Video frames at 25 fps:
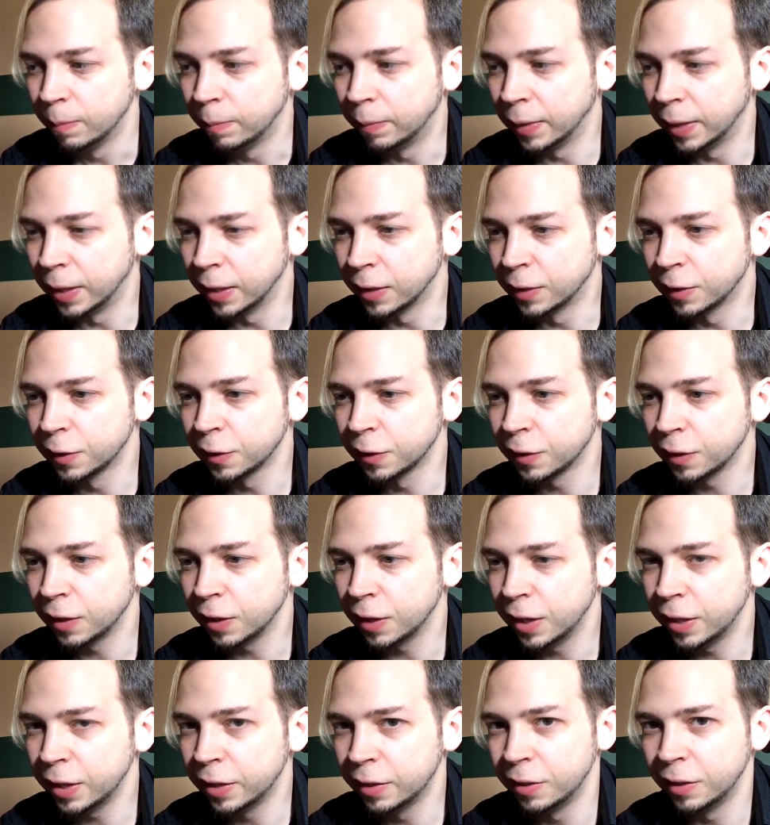But
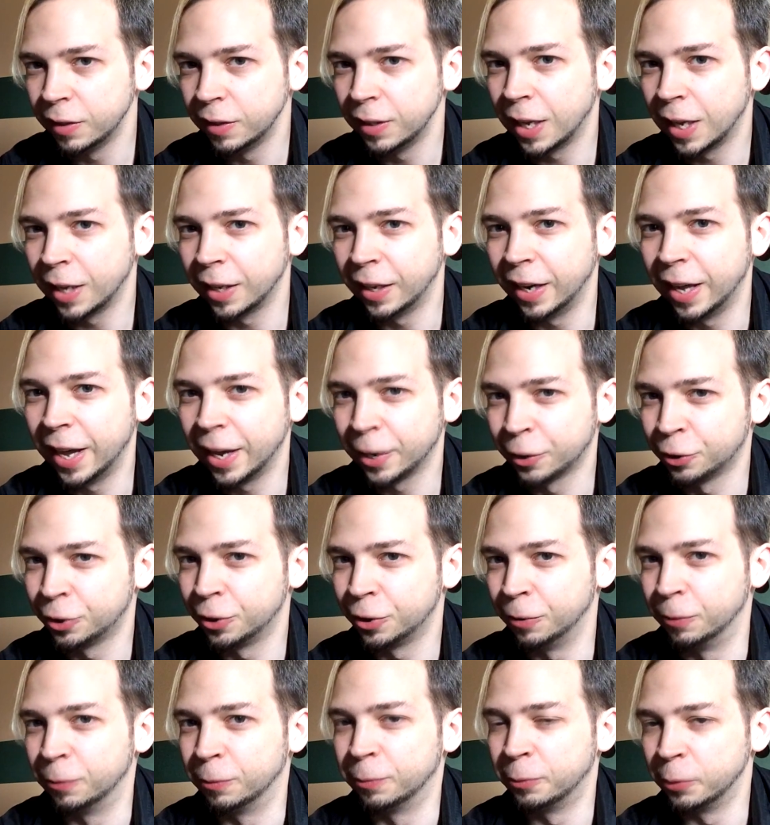it's not an
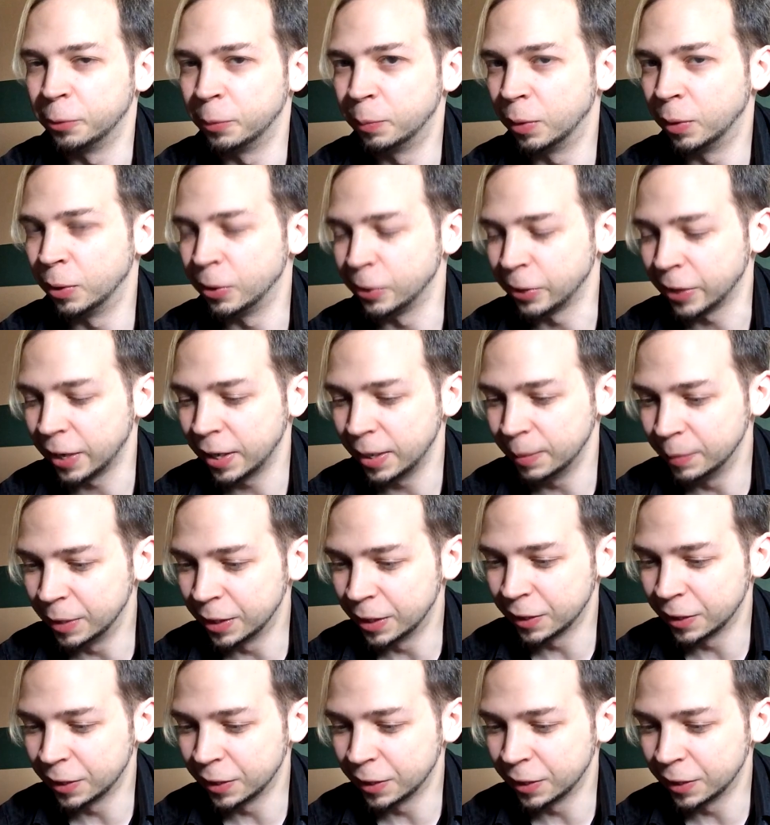action football game.